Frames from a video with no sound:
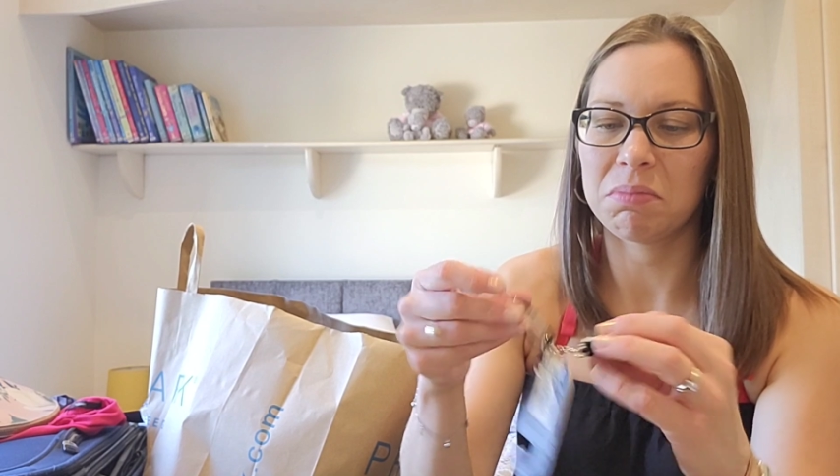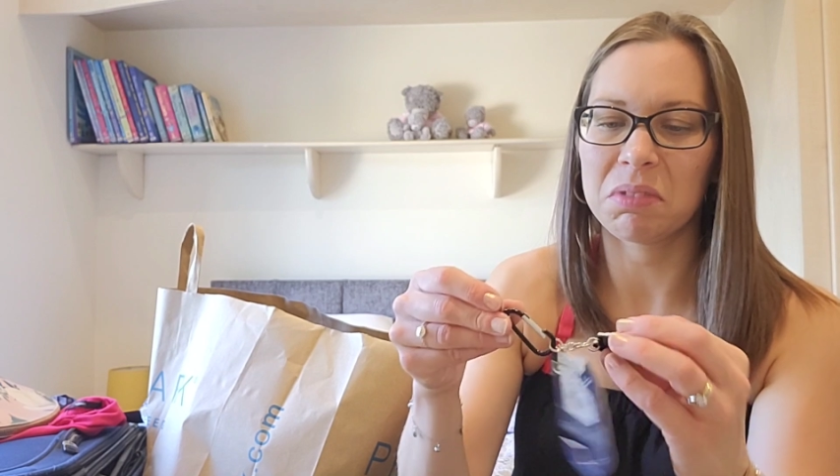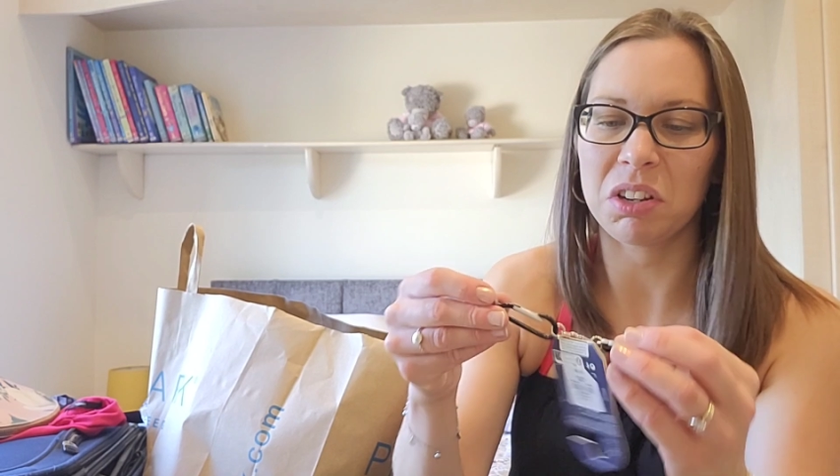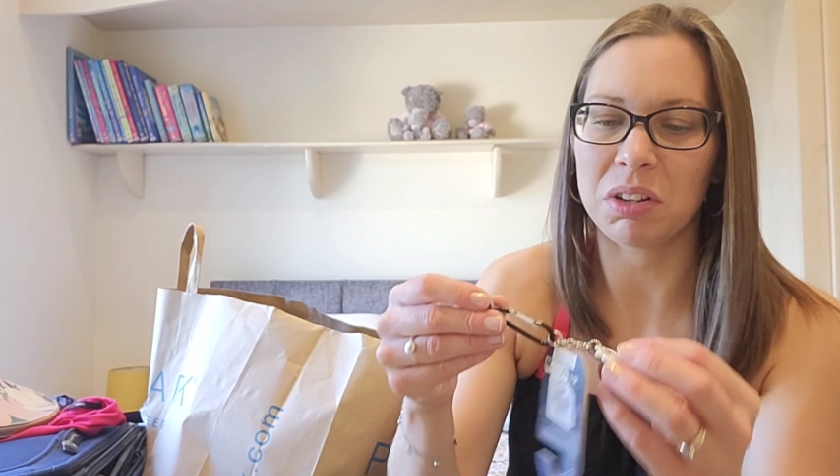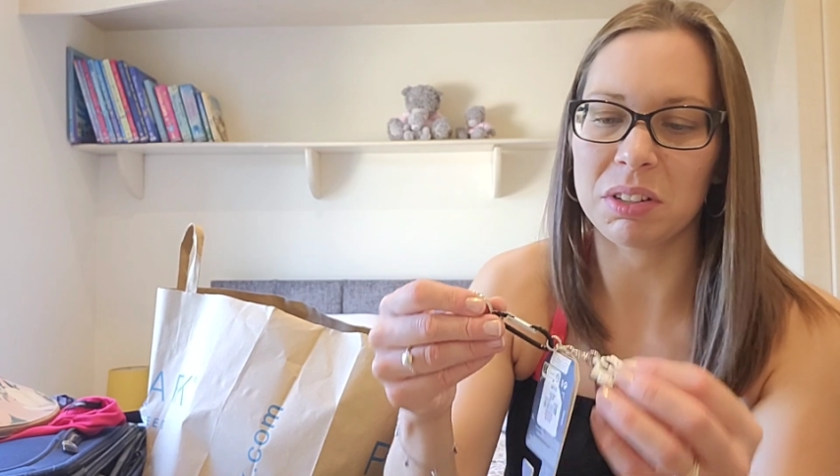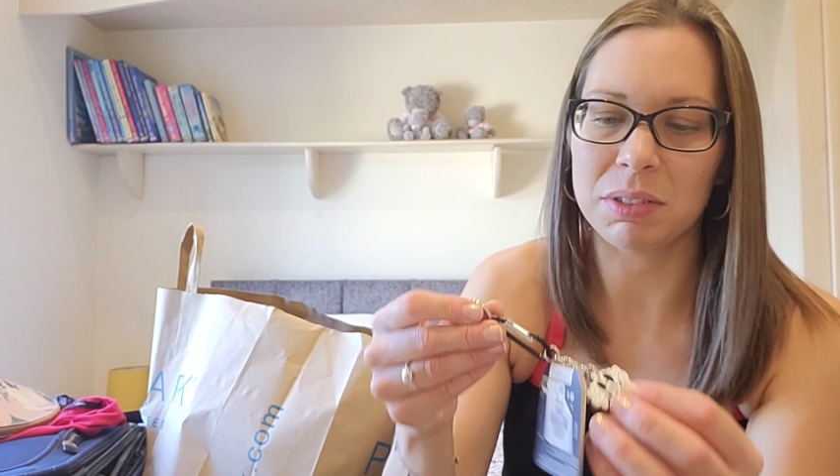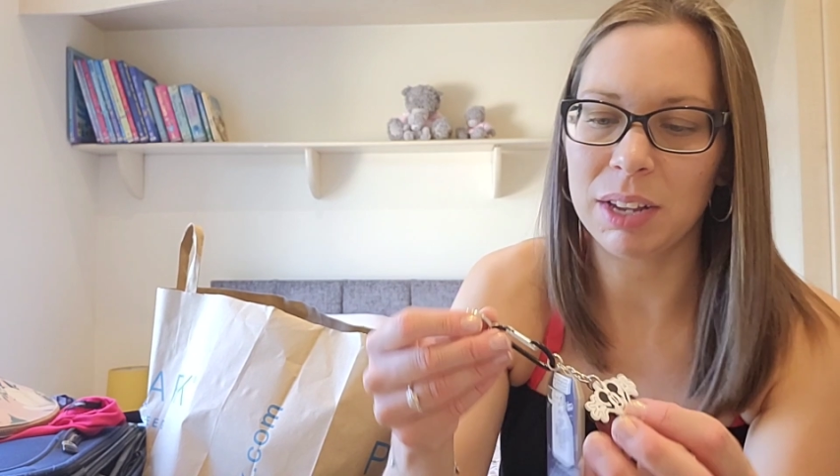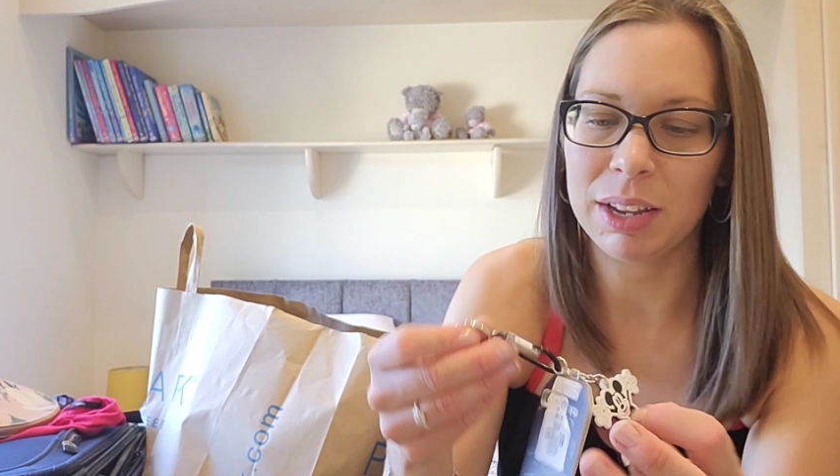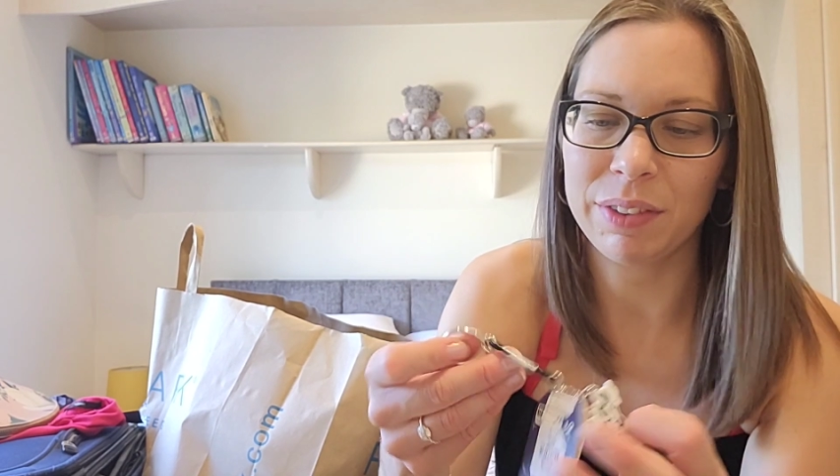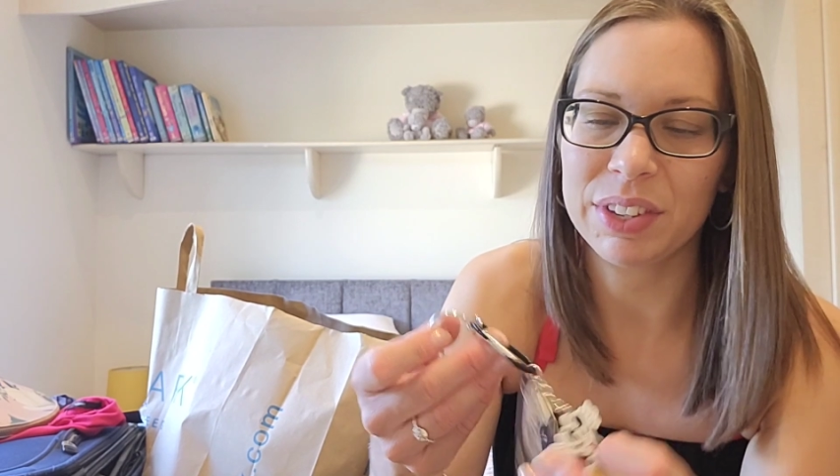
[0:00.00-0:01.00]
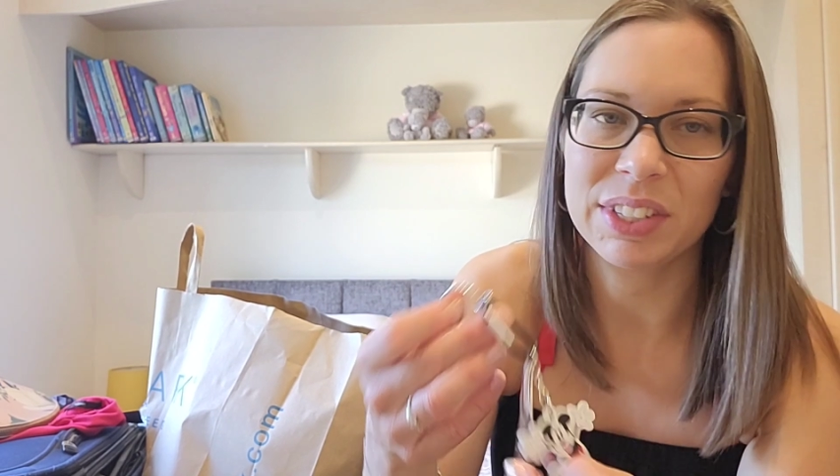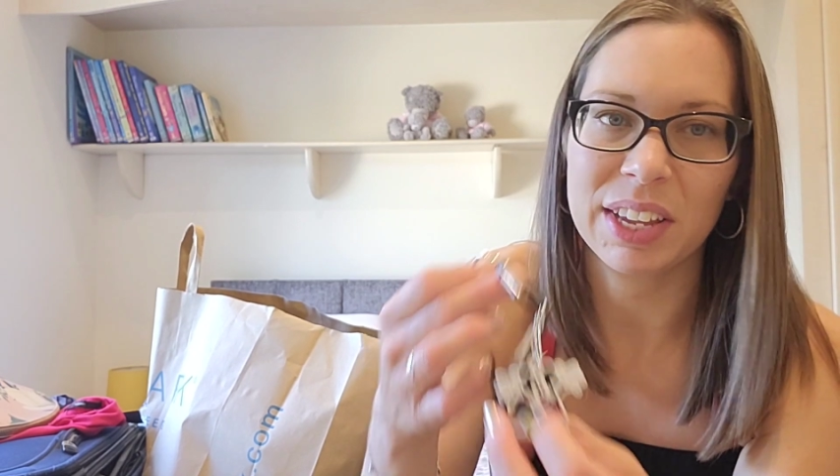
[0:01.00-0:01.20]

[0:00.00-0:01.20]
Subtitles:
You can have it as a